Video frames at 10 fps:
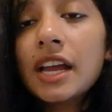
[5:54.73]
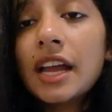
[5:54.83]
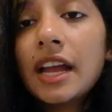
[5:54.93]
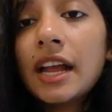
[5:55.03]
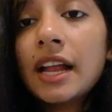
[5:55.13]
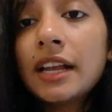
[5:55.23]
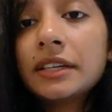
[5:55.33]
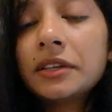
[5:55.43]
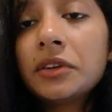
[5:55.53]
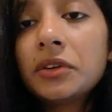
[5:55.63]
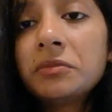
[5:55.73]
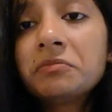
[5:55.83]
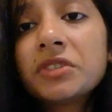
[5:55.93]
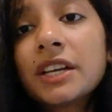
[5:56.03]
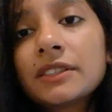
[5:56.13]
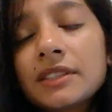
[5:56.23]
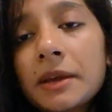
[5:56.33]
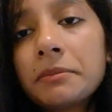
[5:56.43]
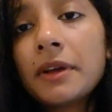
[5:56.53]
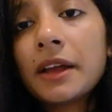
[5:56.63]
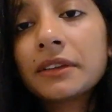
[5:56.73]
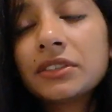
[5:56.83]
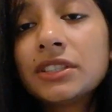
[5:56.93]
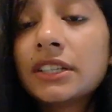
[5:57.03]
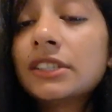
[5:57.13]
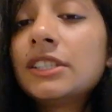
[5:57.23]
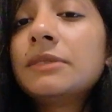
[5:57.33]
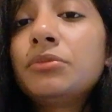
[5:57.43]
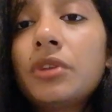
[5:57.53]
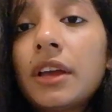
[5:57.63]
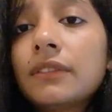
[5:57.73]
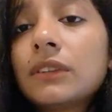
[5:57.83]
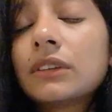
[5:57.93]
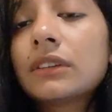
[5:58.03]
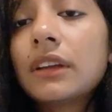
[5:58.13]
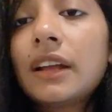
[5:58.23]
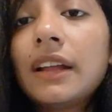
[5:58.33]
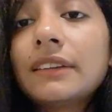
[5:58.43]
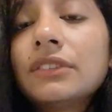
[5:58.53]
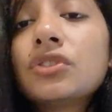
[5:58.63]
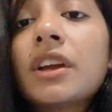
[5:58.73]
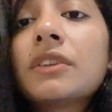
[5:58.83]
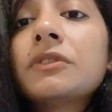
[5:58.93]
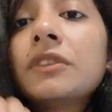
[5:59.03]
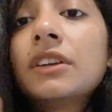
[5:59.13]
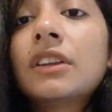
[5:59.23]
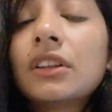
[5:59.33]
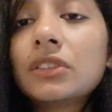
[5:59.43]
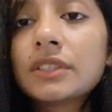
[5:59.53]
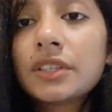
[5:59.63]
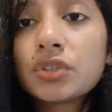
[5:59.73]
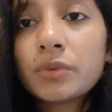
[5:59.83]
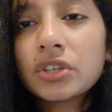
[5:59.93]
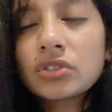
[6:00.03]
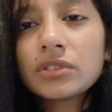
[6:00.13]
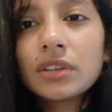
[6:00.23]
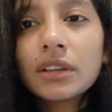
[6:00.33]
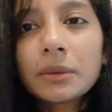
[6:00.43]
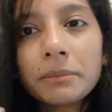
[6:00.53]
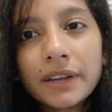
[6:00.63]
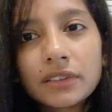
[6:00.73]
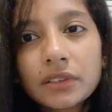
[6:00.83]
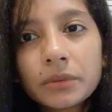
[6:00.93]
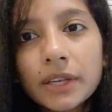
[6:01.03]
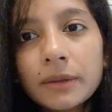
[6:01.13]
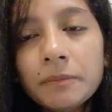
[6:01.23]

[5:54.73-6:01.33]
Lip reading: And take a step back, take a deep breath, and try to figure out the situation in a better way.